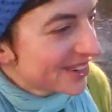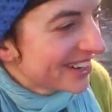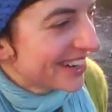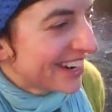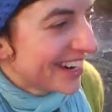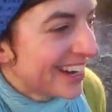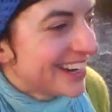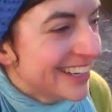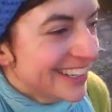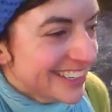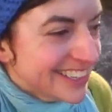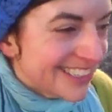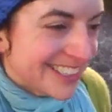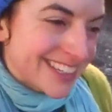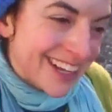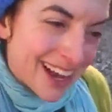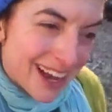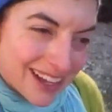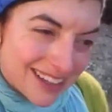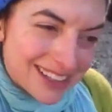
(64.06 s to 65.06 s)

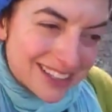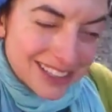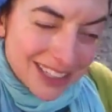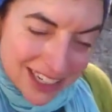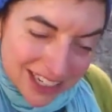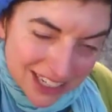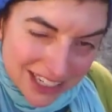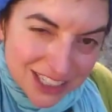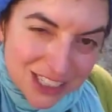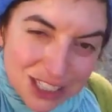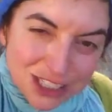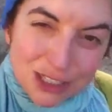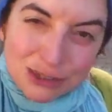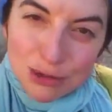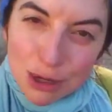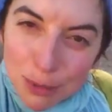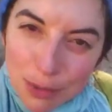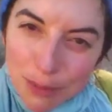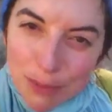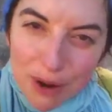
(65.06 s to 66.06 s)
And the conditions
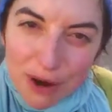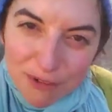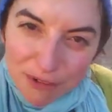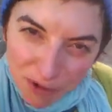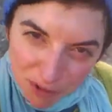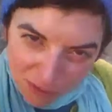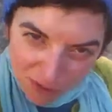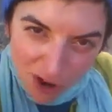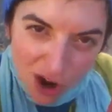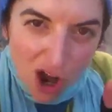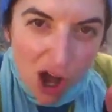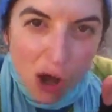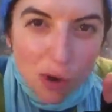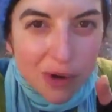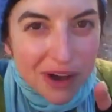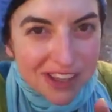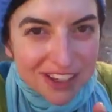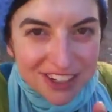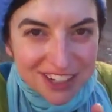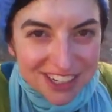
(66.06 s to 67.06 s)
will be perfect for all
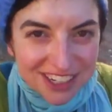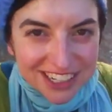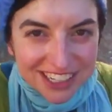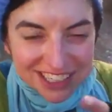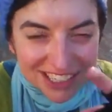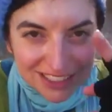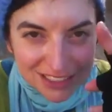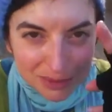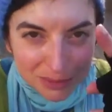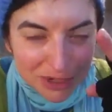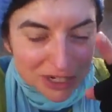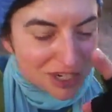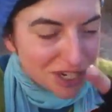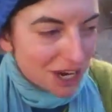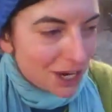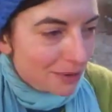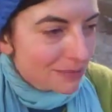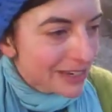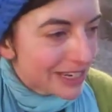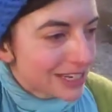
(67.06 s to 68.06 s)
weather conditions, I'm
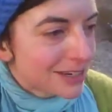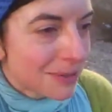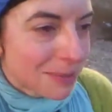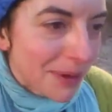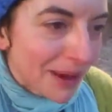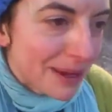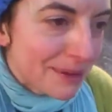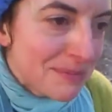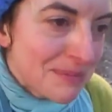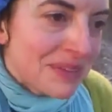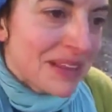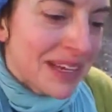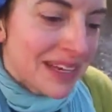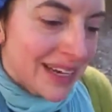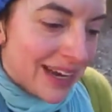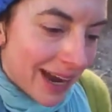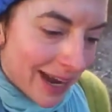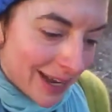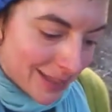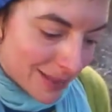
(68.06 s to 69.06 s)
determined, but
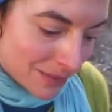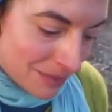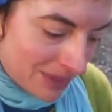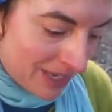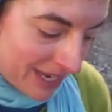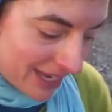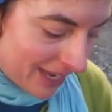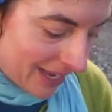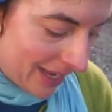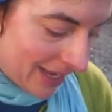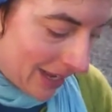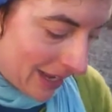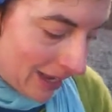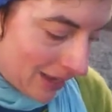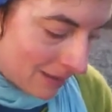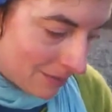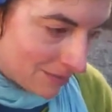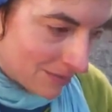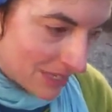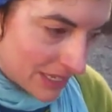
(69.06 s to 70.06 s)
at the minute,
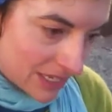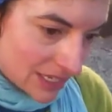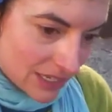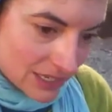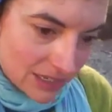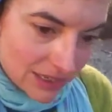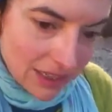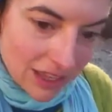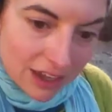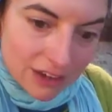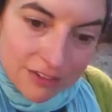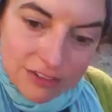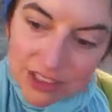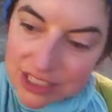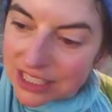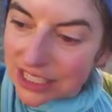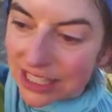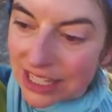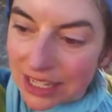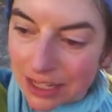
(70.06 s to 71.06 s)
this is a
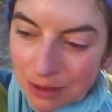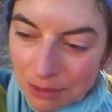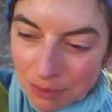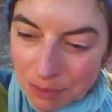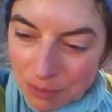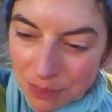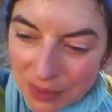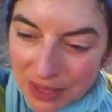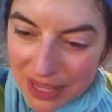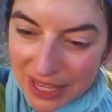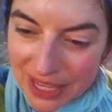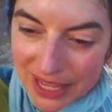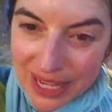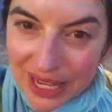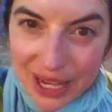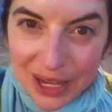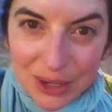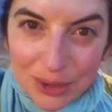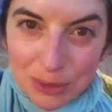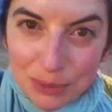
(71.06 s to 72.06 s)
lovely, big,
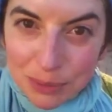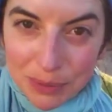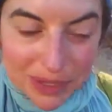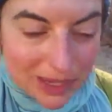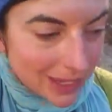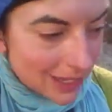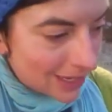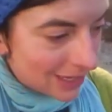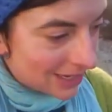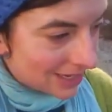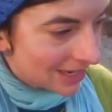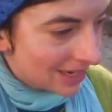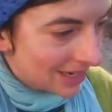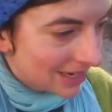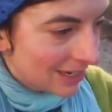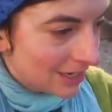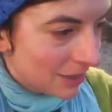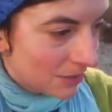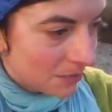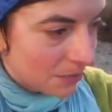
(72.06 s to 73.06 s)
open
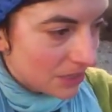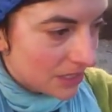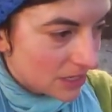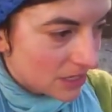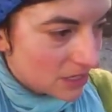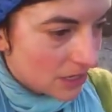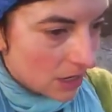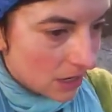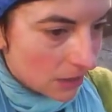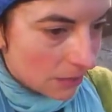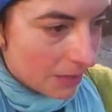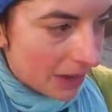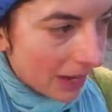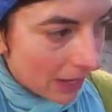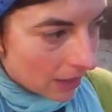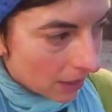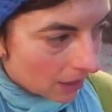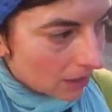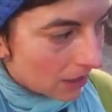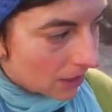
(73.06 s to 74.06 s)
piece of
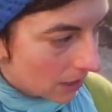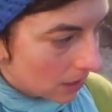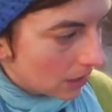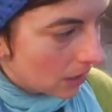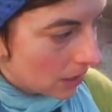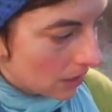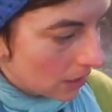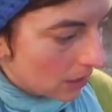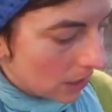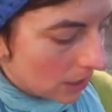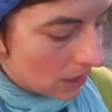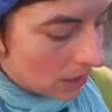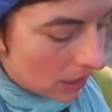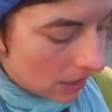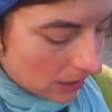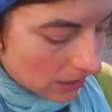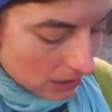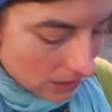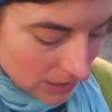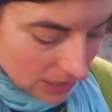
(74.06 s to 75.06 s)
tarmac,
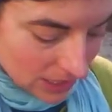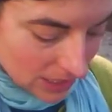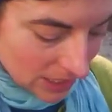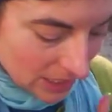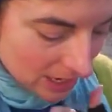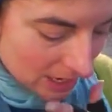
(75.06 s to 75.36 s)
and